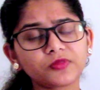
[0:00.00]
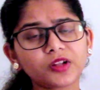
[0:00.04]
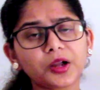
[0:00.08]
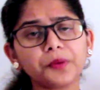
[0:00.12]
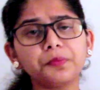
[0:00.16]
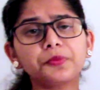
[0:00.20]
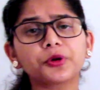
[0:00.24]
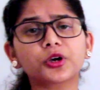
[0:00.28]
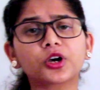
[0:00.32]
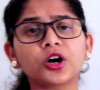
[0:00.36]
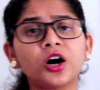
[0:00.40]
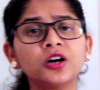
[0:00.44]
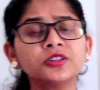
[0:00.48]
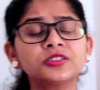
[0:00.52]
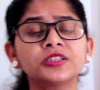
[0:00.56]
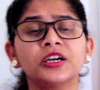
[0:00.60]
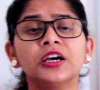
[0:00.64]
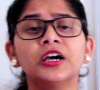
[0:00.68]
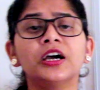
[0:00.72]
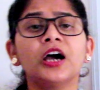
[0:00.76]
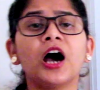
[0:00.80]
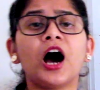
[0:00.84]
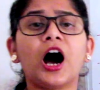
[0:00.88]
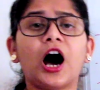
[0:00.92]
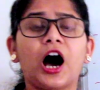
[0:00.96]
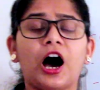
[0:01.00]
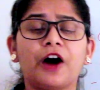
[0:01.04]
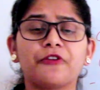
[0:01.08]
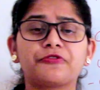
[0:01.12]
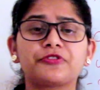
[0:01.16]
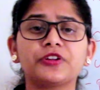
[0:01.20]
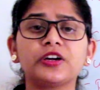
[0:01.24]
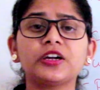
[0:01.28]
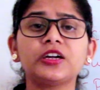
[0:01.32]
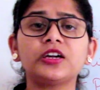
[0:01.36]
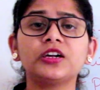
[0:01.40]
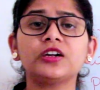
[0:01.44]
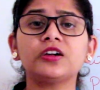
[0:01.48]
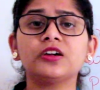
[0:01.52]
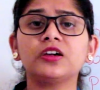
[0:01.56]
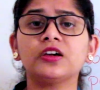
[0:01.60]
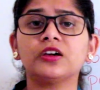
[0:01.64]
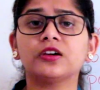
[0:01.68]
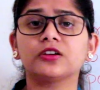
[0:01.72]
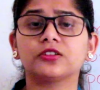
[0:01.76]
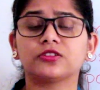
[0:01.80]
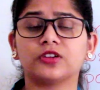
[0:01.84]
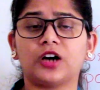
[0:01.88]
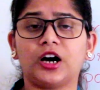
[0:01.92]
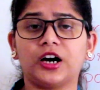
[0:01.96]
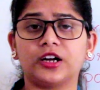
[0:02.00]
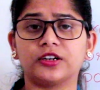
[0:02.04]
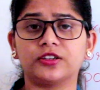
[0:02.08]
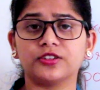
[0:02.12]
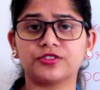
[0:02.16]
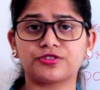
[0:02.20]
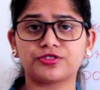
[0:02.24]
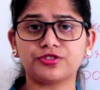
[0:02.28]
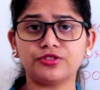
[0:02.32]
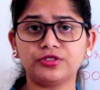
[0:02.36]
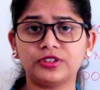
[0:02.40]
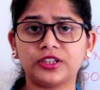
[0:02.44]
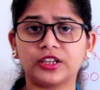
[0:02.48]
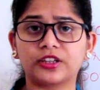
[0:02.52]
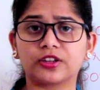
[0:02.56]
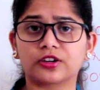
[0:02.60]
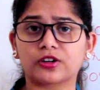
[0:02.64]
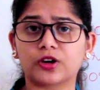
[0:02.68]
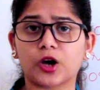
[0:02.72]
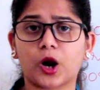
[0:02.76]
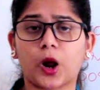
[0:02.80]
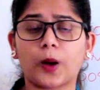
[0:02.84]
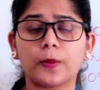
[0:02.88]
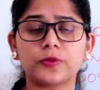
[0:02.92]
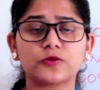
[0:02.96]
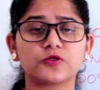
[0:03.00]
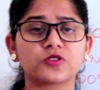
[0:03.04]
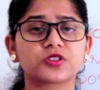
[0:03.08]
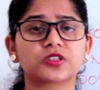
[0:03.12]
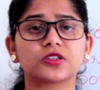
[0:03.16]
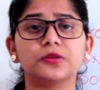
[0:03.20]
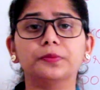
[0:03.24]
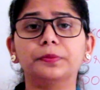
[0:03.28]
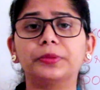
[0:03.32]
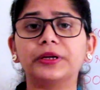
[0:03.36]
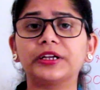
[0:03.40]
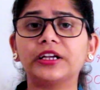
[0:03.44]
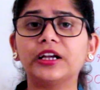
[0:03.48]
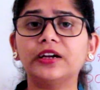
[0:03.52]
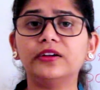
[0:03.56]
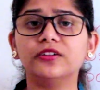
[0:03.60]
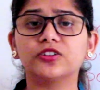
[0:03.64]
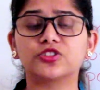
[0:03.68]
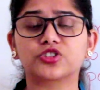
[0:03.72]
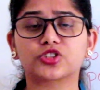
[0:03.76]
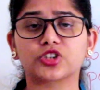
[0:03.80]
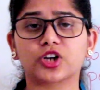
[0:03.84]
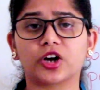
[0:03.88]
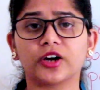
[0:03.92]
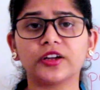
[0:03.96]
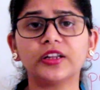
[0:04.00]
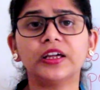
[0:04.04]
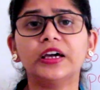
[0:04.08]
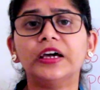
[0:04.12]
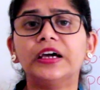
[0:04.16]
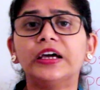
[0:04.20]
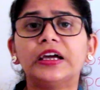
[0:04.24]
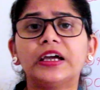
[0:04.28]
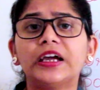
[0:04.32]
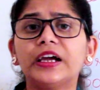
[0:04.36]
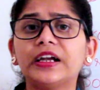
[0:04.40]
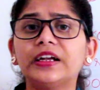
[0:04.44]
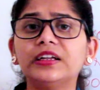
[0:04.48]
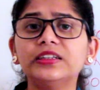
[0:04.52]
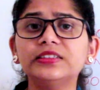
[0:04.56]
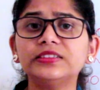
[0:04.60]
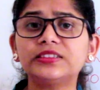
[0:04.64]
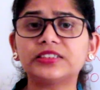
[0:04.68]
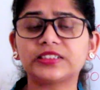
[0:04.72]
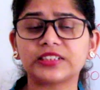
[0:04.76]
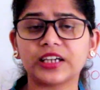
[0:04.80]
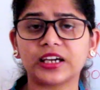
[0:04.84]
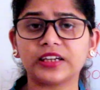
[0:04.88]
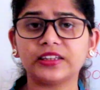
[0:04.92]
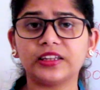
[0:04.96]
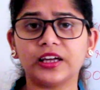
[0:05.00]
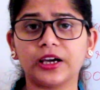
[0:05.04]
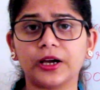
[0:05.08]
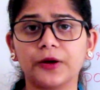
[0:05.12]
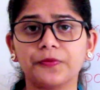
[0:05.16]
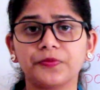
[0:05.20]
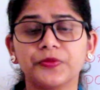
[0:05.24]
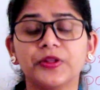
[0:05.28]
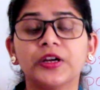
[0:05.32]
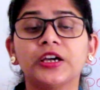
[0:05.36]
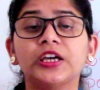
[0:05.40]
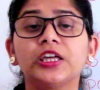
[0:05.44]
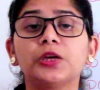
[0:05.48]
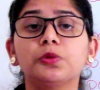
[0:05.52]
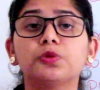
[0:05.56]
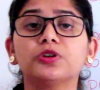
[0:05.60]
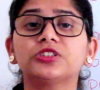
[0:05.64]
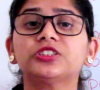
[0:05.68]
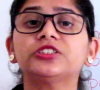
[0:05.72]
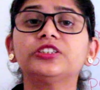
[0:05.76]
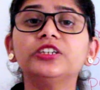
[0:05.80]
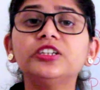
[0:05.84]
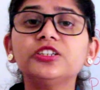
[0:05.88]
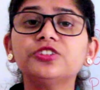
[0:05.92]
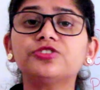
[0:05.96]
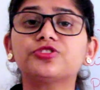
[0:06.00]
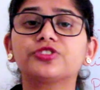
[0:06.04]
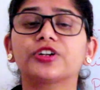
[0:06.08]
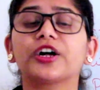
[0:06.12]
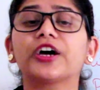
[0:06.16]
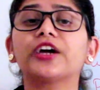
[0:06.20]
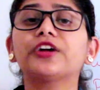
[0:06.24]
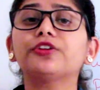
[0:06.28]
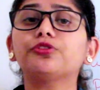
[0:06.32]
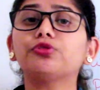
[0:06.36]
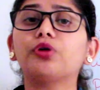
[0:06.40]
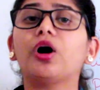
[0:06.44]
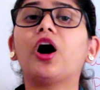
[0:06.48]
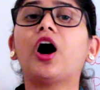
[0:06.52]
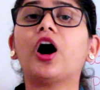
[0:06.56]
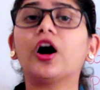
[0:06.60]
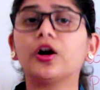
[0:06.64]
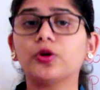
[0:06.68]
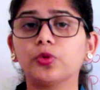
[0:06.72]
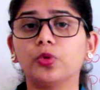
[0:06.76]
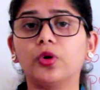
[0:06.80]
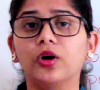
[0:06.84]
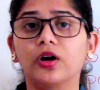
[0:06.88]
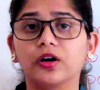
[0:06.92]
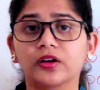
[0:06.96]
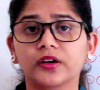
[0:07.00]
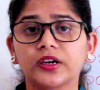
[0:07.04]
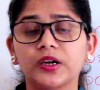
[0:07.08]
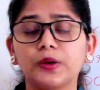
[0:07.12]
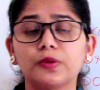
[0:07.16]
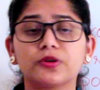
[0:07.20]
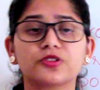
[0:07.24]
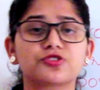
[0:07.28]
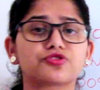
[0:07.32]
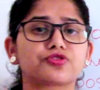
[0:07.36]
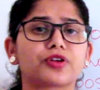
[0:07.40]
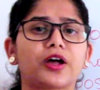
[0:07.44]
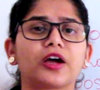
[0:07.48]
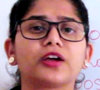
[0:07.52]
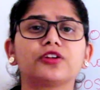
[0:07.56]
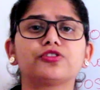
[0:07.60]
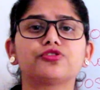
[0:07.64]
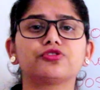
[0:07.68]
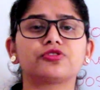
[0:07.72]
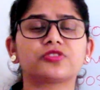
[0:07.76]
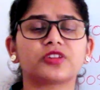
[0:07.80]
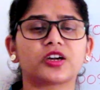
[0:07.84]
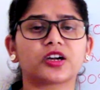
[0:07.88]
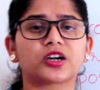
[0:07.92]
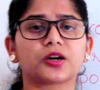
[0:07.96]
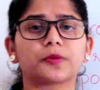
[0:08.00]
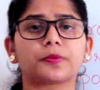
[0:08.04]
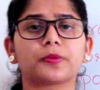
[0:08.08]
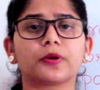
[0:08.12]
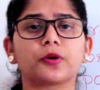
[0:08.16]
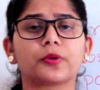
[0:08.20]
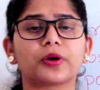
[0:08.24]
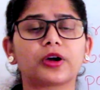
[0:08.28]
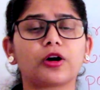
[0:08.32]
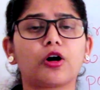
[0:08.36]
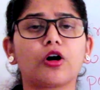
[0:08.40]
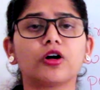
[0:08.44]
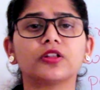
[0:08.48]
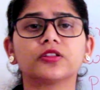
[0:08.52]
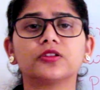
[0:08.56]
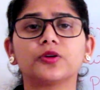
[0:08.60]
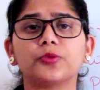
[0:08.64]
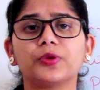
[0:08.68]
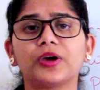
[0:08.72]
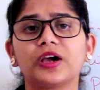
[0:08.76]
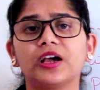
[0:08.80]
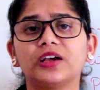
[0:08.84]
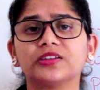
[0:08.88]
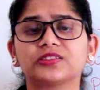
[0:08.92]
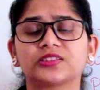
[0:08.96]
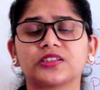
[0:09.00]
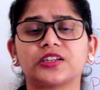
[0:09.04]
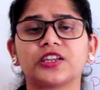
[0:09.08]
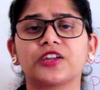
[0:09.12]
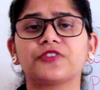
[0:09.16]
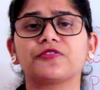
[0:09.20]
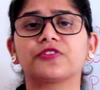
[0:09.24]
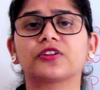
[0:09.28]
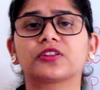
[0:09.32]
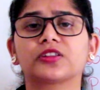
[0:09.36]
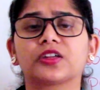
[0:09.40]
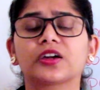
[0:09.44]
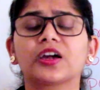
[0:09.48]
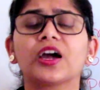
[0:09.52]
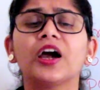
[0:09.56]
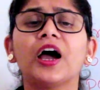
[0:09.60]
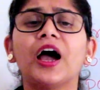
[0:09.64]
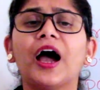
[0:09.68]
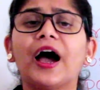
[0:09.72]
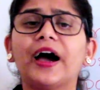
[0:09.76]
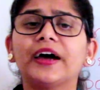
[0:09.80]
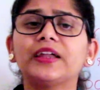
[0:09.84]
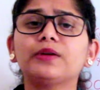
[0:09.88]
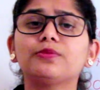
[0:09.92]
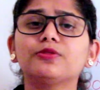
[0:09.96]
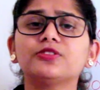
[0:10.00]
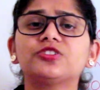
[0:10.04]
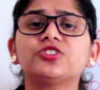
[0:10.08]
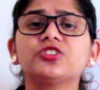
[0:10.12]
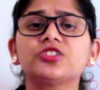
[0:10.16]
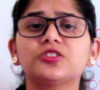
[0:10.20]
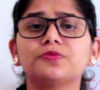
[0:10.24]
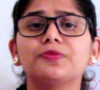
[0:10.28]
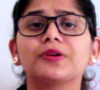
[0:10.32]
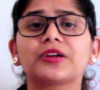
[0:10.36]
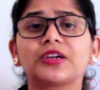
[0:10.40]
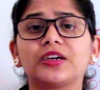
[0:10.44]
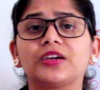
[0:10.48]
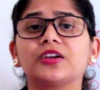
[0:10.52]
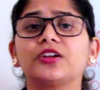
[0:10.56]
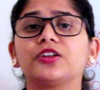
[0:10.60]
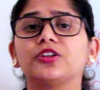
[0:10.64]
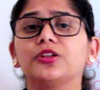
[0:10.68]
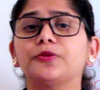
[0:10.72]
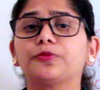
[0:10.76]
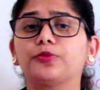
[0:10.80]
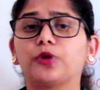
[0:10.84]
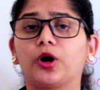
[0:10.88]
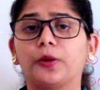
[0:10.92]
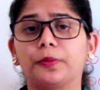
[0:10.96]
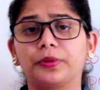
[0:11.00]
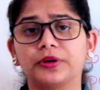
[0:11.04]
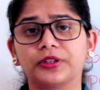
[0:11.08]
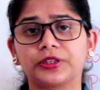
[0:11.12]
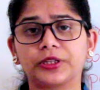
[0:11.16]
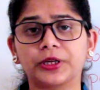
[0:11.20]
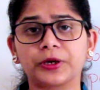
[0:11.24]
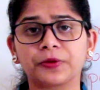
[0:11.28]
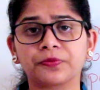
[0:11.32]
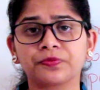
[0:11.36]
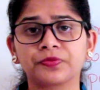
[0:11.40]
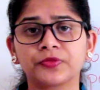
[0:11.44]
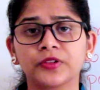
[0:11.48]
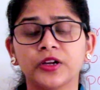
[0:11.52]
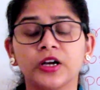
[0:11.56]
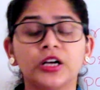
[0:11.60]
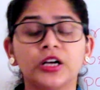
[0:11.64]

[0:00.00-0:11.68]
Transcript: Because after he understood that the crops was completely destroyed, he didn't stay there. He was still trying to hard work. He was trying to take away all the waste and everything, and he was just making it in the proper thing.